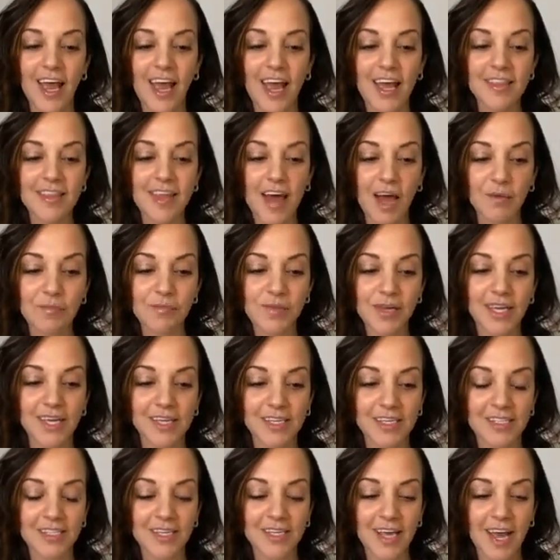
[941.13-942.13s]
And that
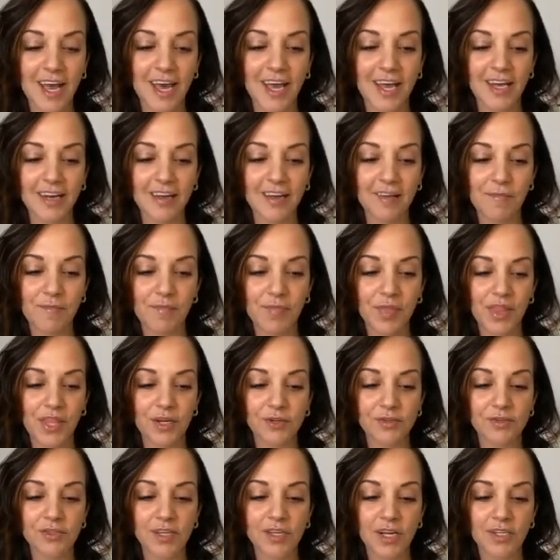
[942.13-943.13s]
being said,
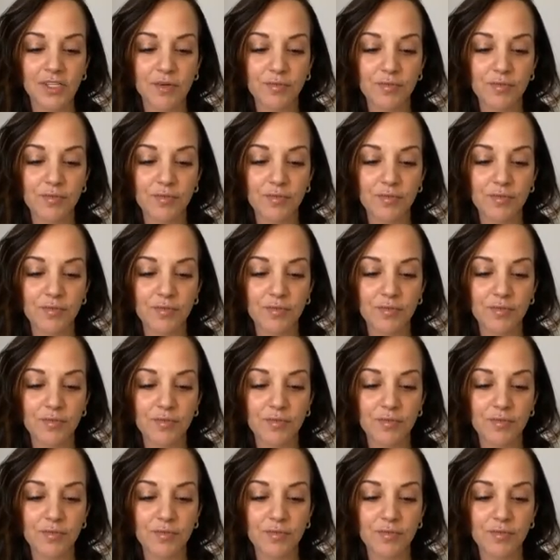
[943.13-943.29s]
there's such